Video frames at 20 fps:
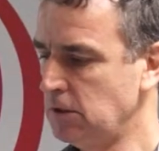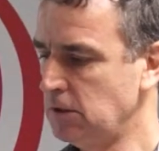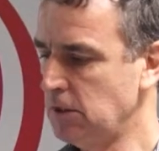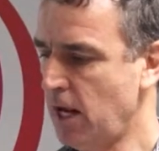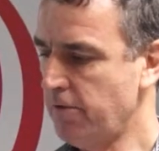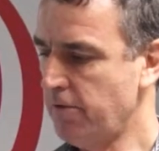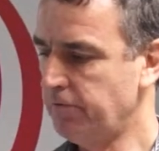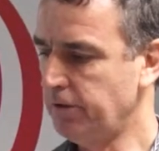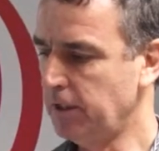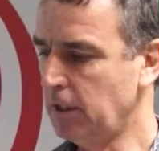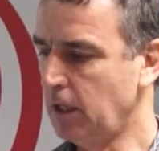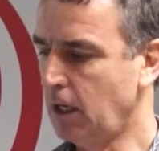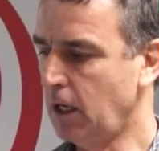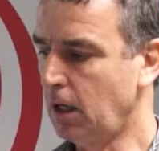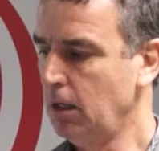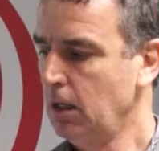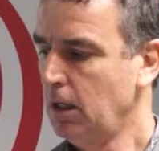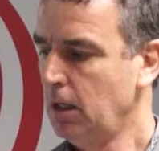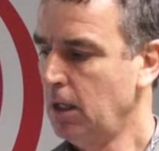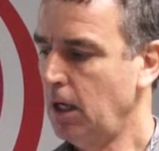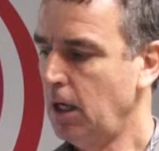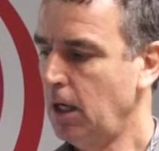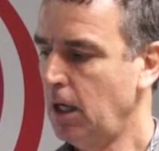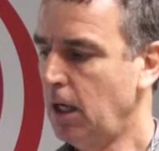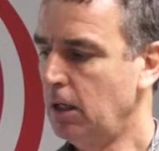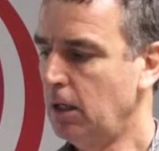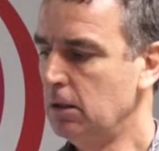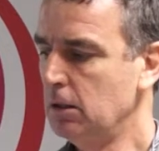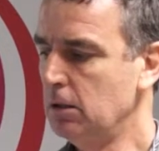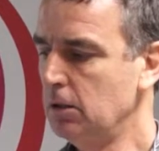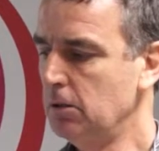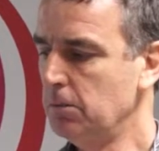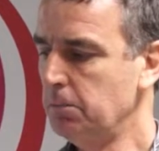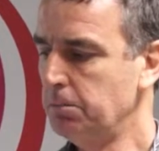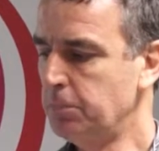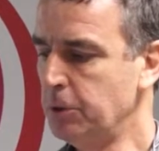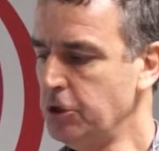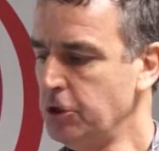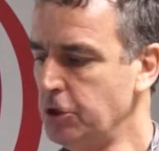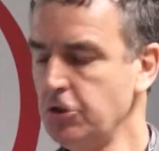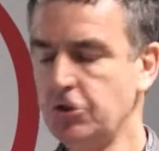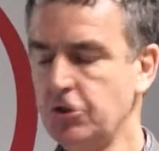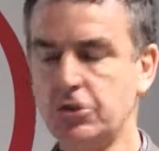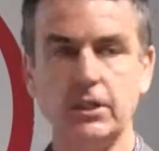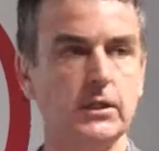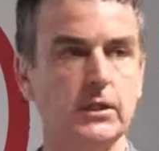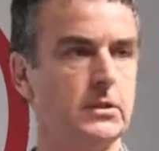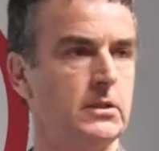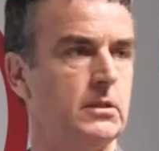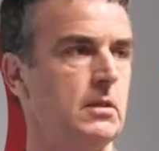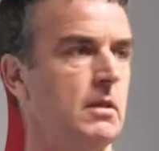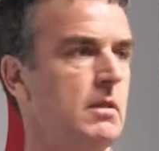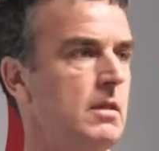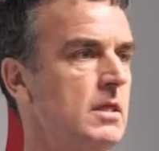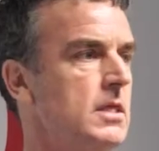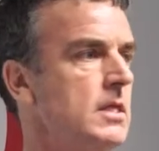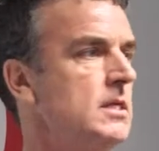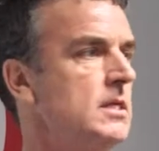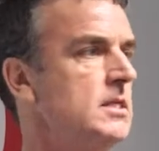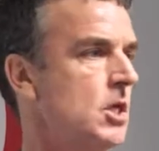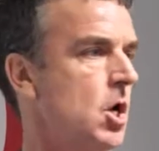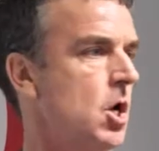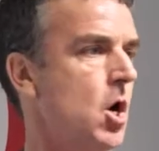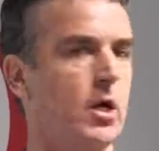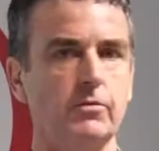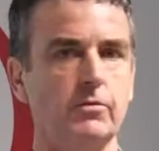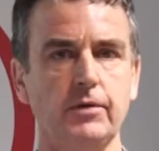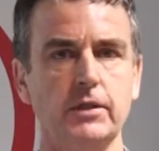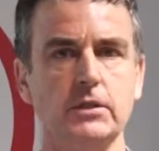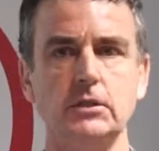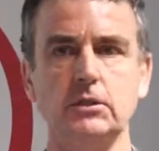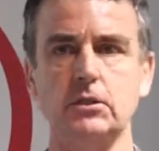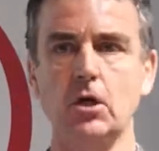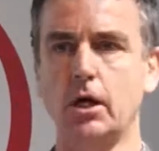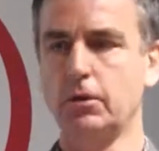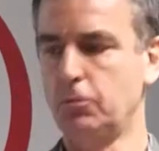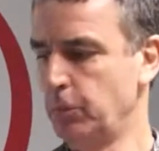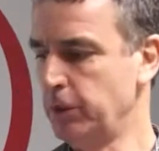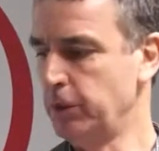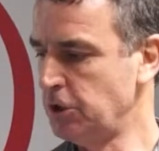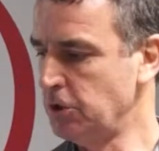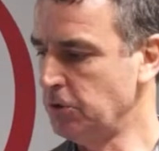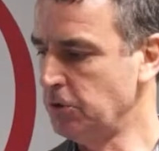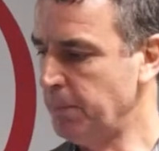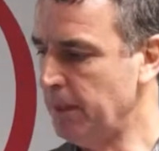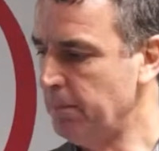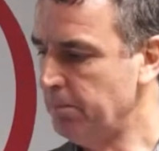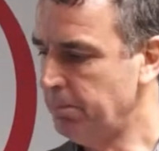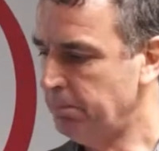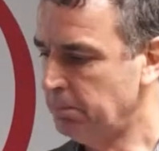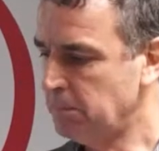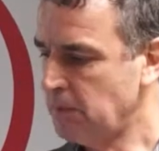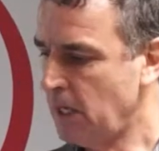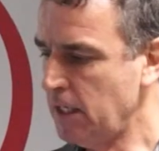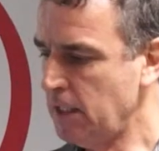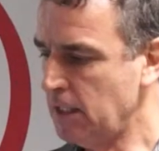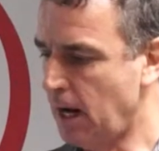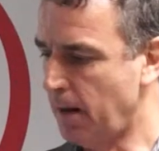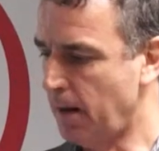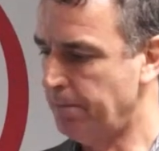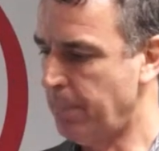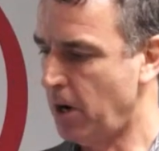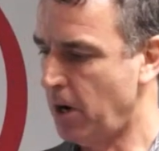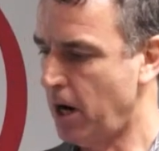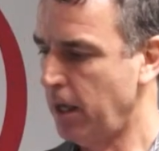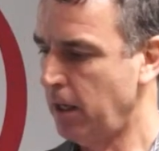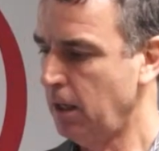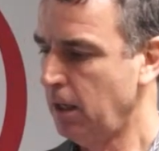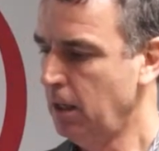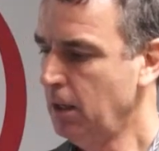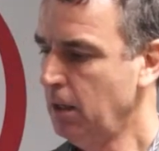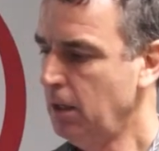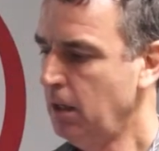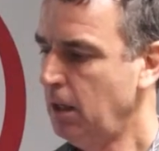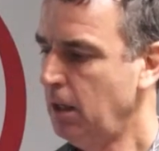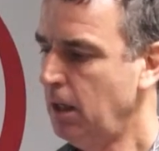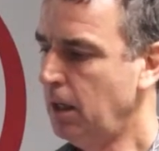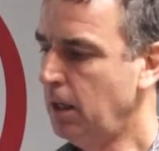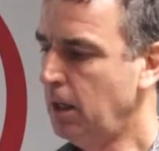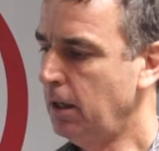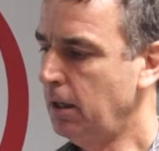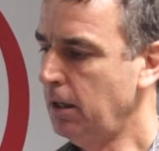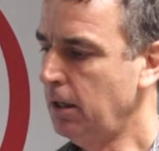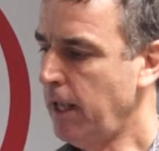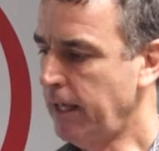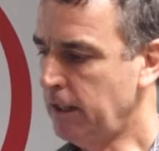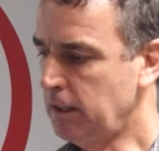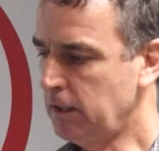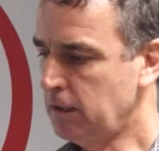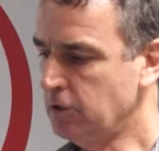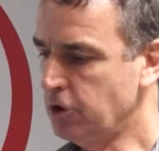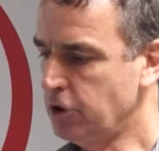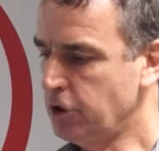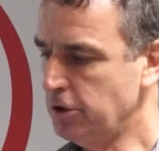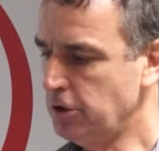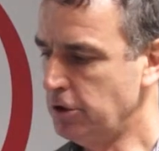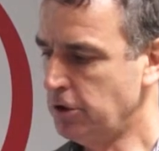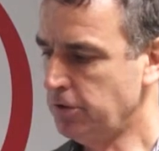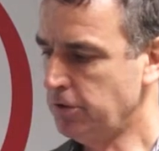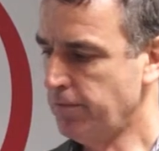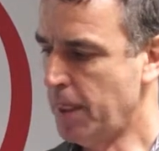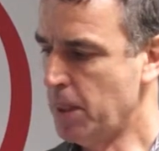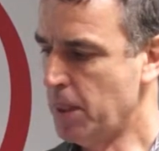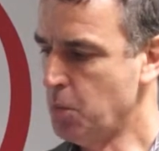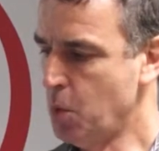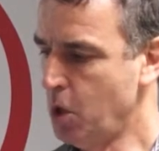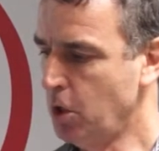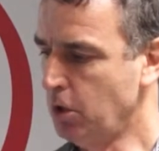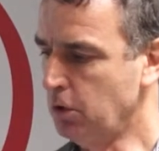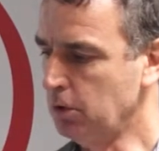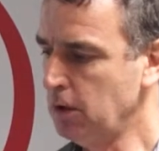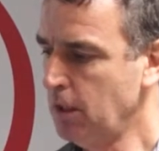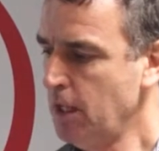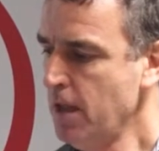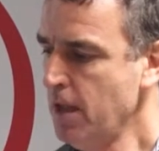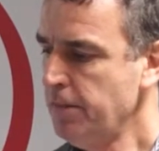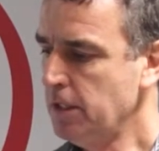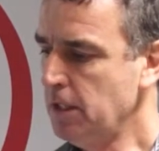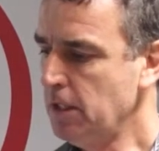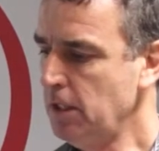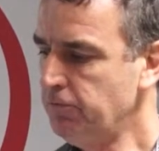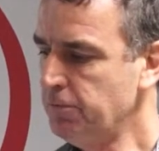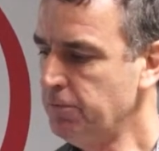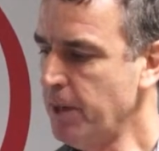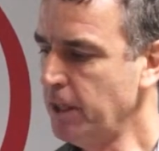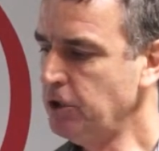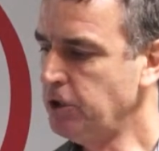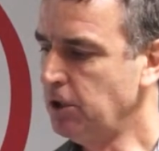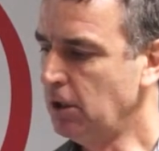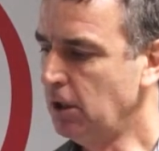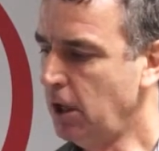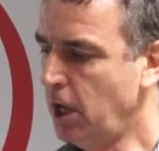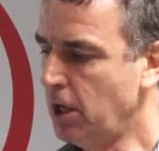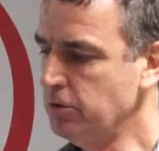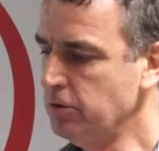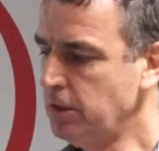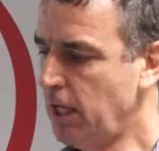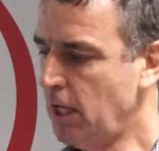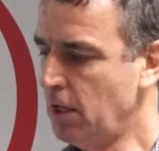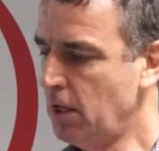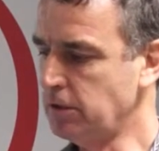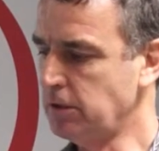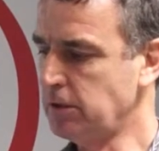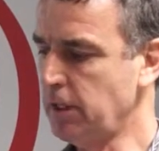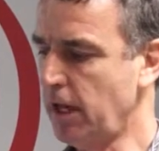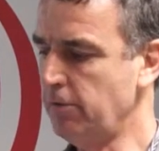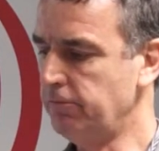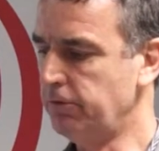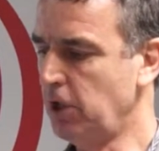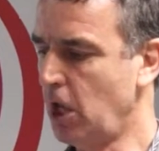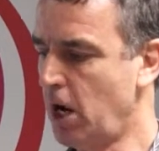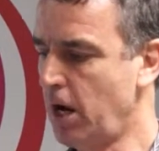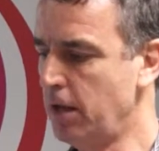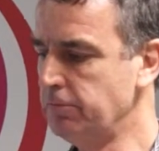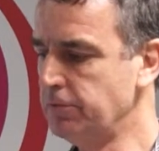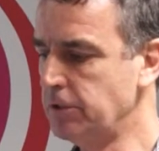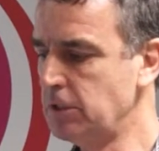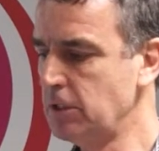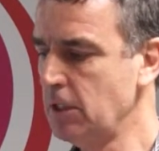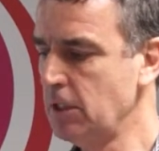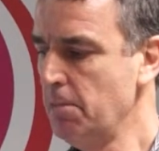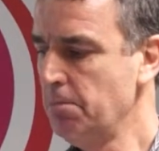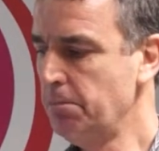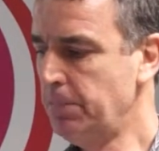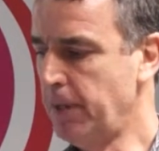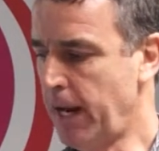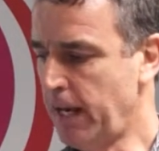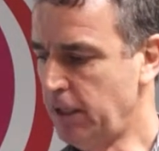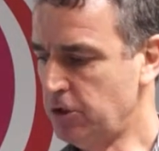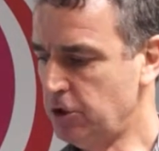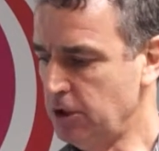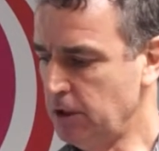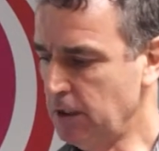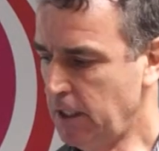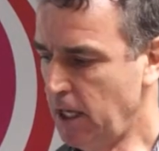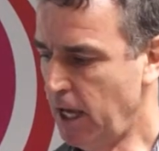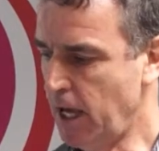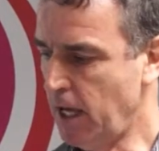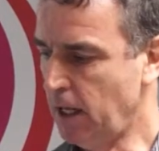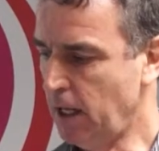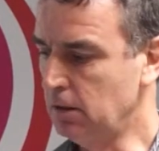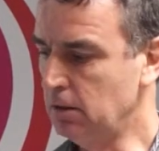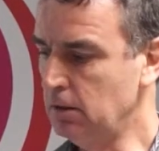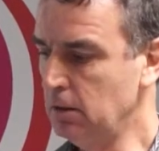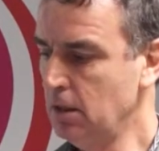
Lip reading: Africa produced this kind of insight, which has been taken up by Anglican churches around the world, that information alone cannot save lives, but action can.